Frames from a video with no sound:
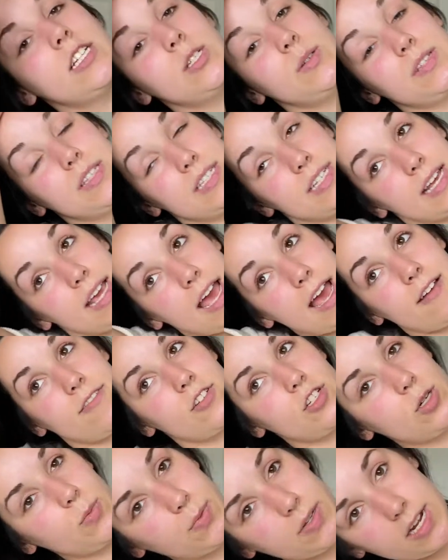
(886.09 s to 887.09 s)
do it the day
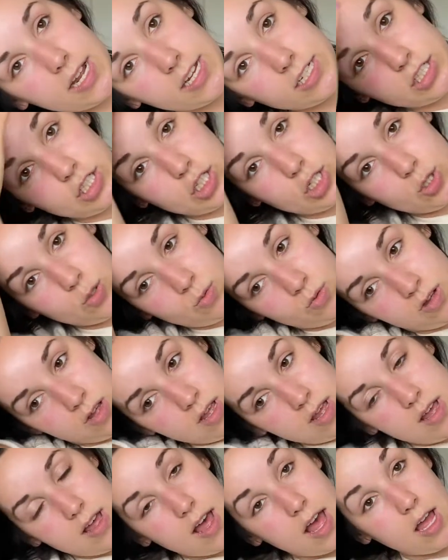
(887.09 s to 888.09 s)
after, but I
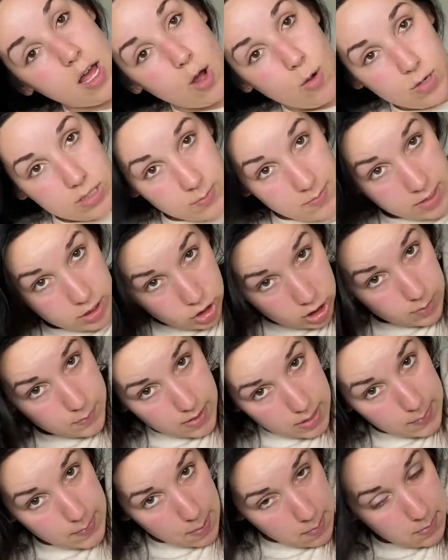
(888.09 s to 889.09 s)
always make sure to
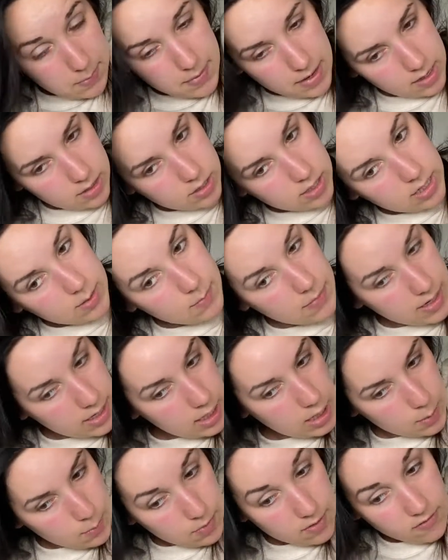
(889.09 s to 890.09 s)
put baby powder in my
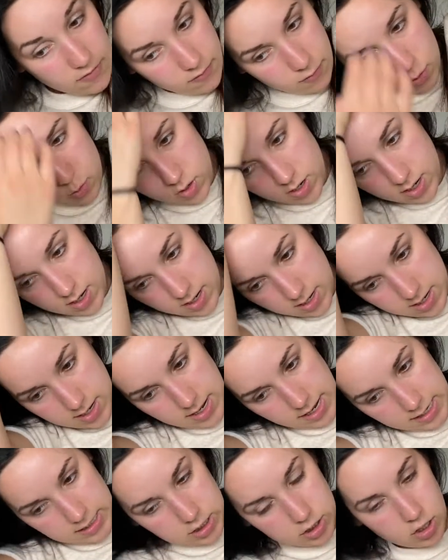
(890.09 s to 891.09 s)
hair before
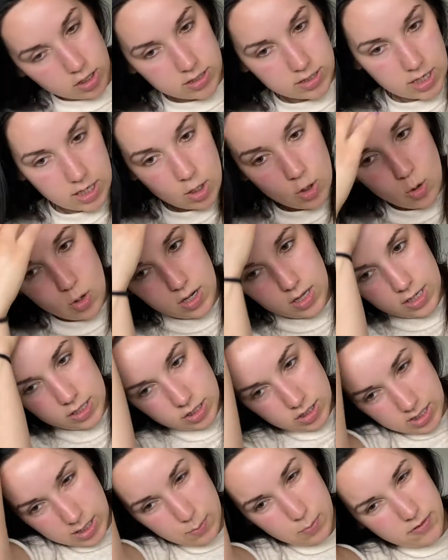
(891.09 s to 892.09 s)
it starts getting oily,
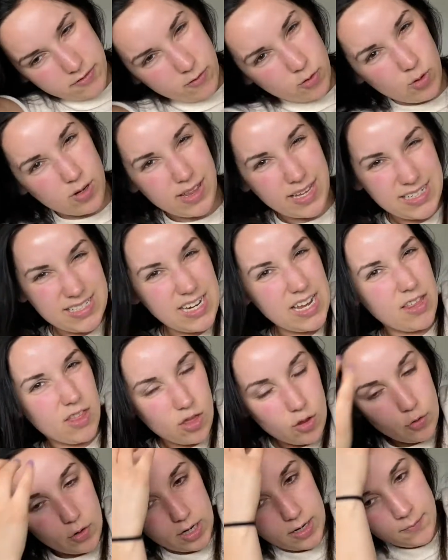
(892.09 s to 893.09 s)
so like before like day
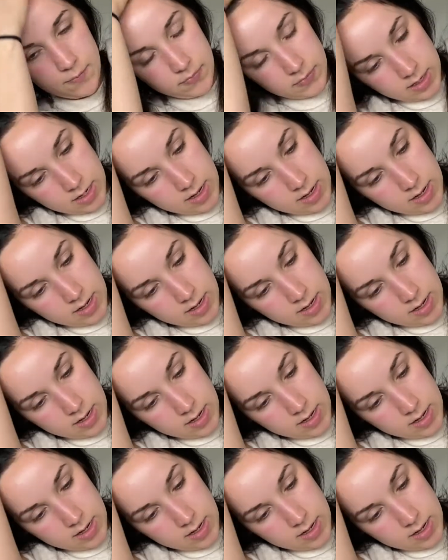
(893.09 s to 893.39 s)
3,